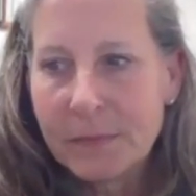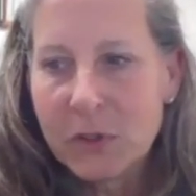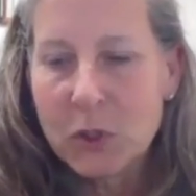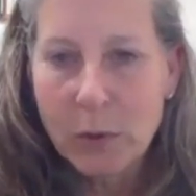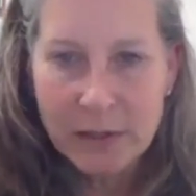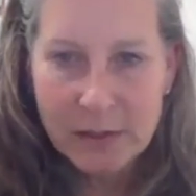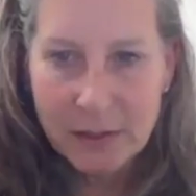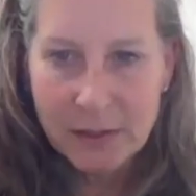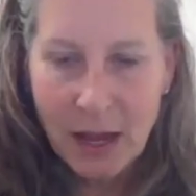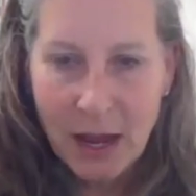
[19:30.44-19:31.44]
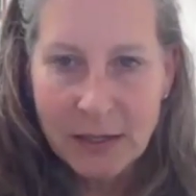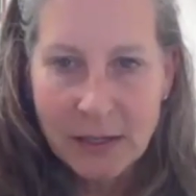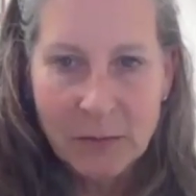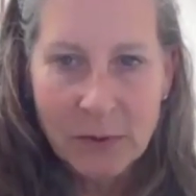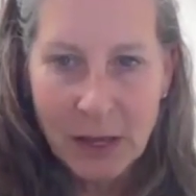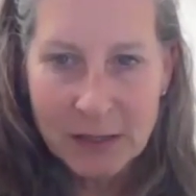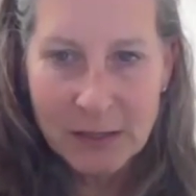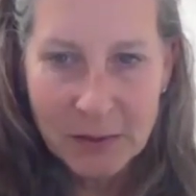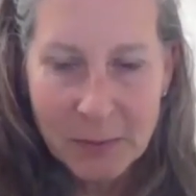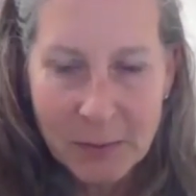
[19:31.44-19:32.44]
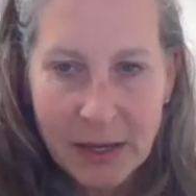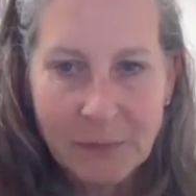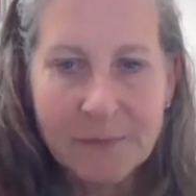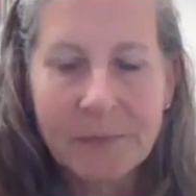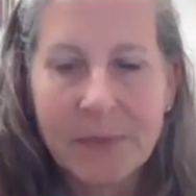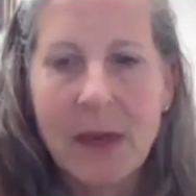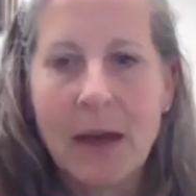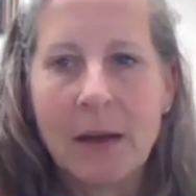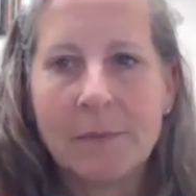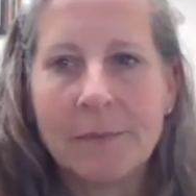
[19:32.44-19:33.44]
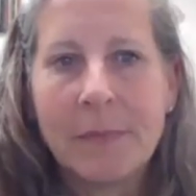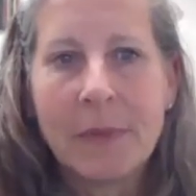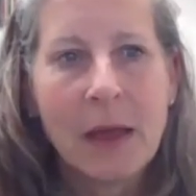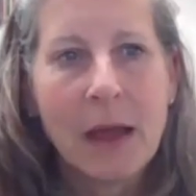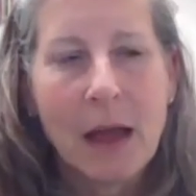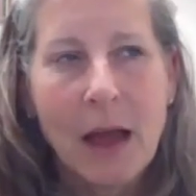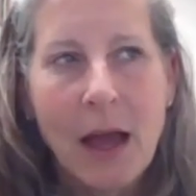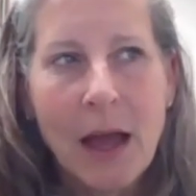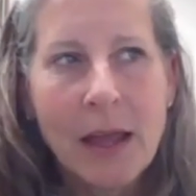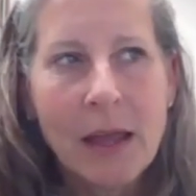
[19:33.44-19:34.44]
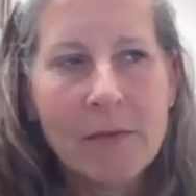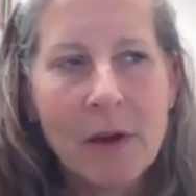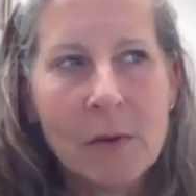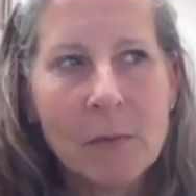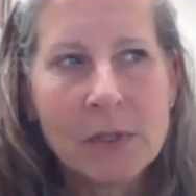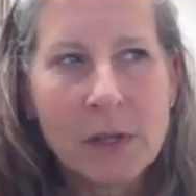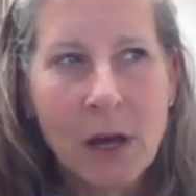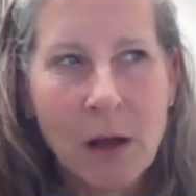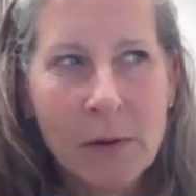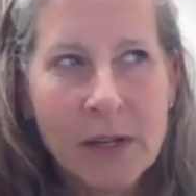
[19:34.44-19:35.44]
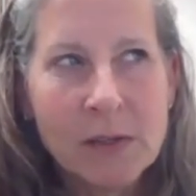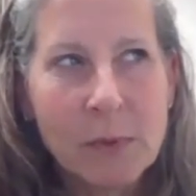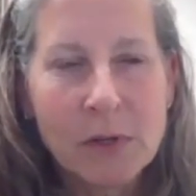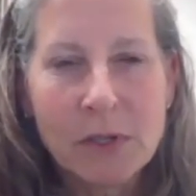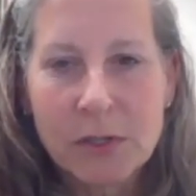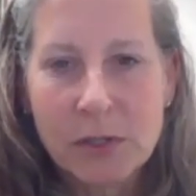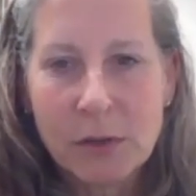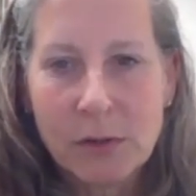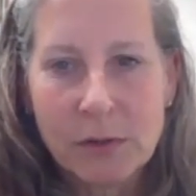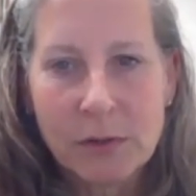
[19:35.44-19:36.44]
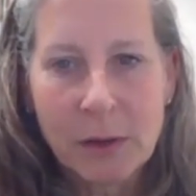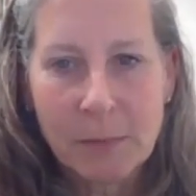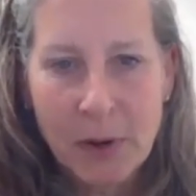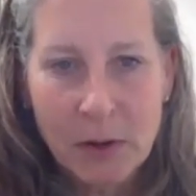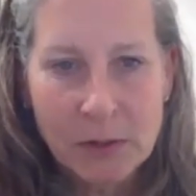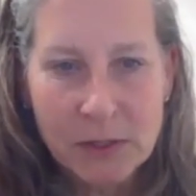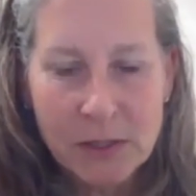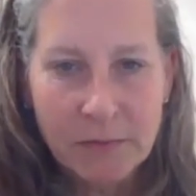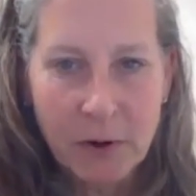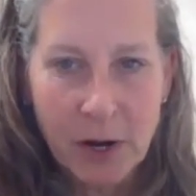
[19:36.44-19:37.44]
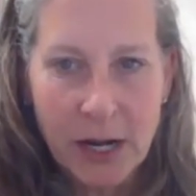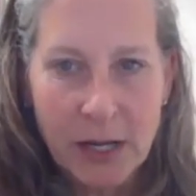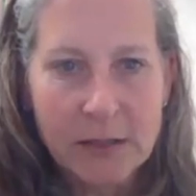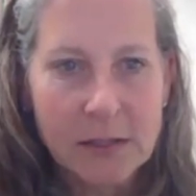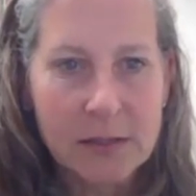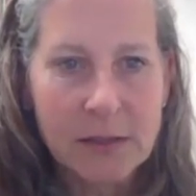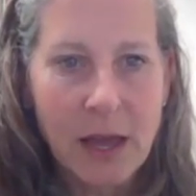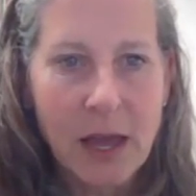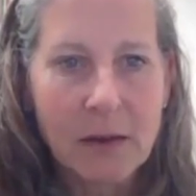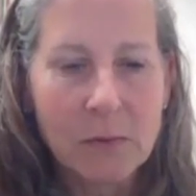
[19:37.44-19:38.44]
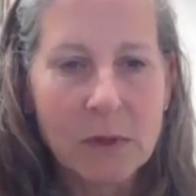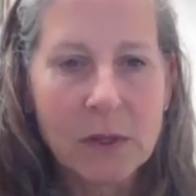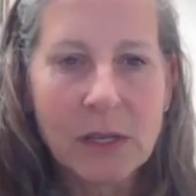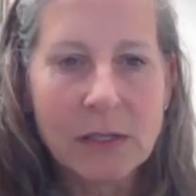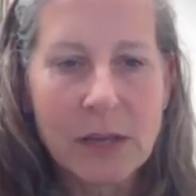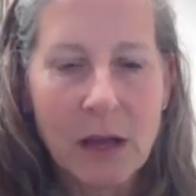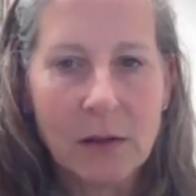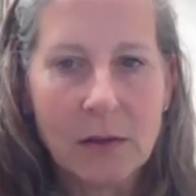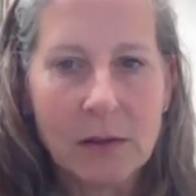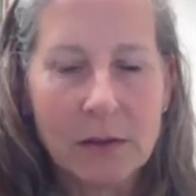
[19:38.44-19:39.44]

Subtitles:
choices I didn't realize I was making, I have almost always pursued components of grants that really delved